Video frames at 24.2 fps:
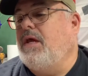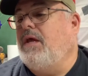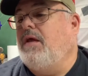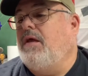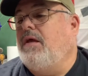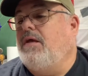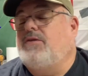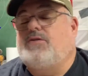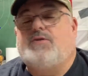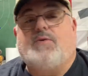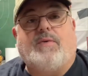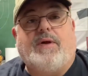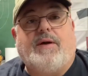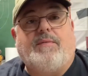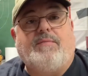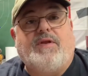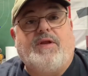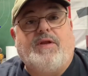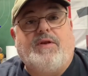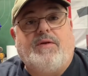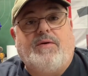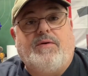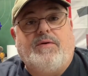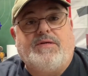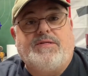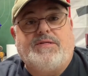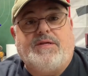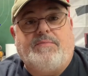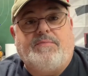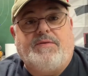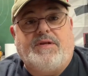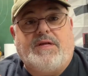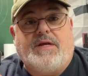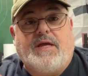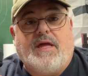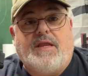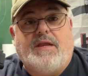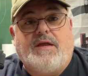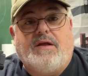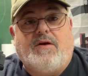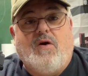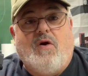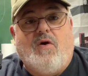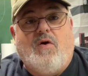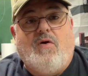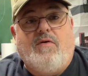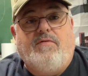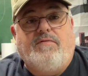So what I'm going to do is I'm going to kind of
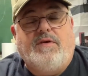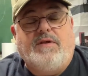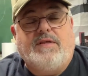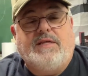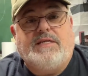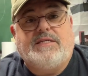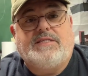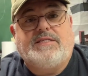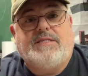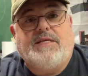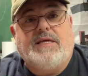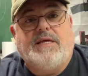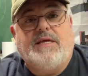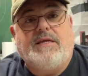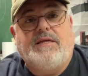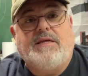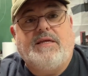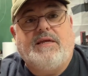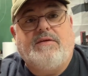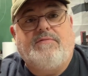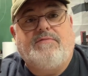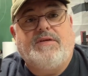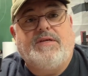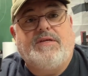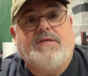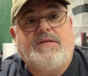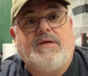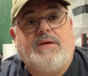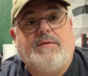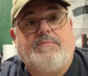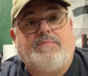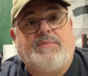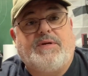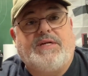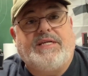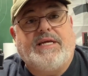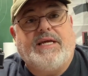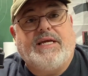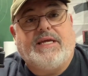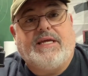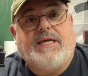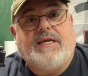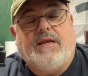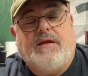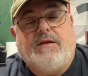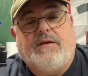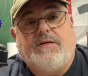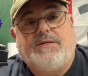go over this thing, give you the
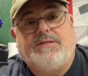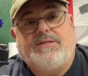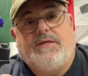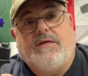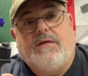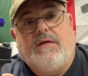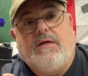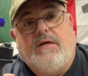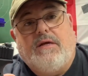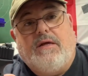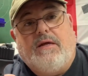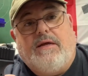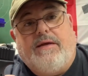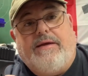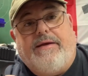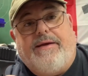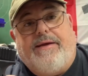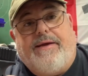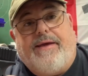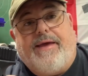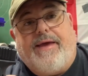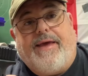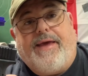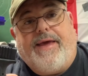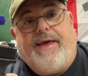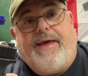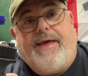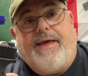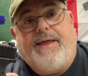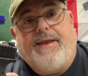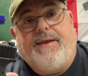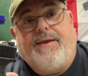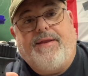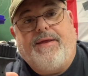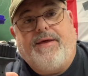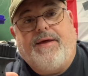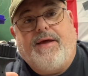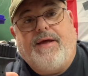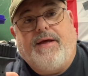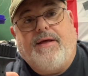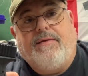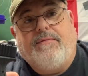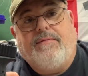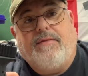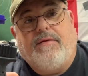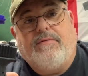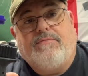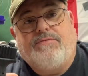particulars, and
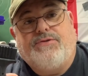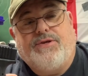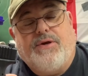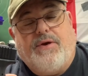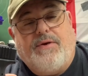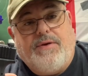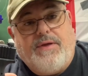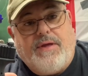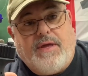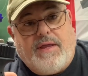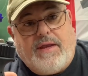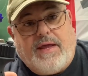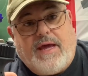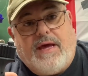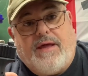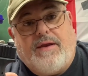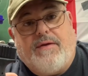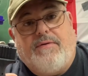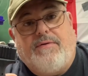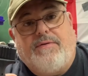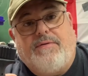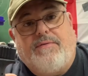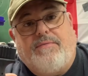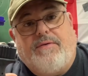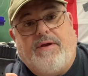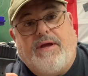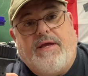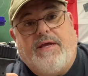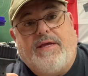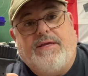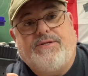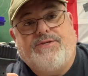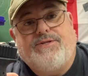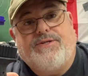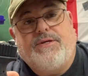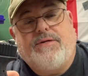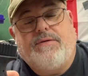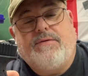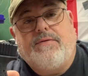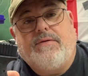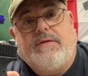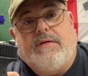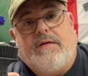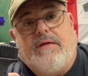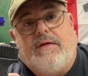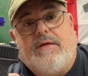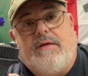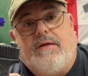show you it out on the range.
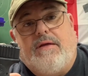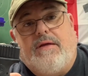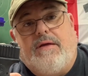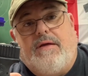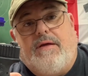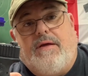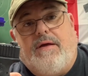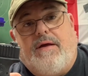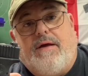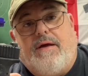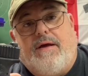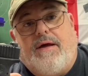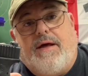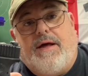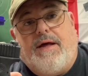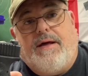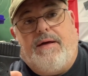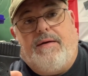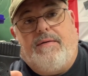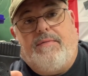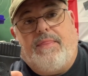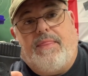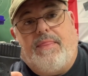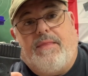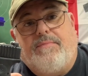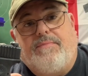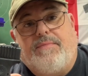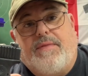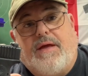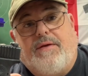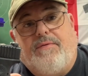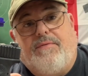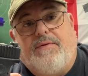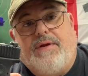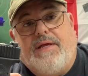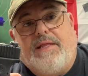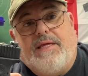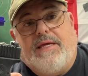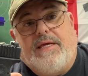I really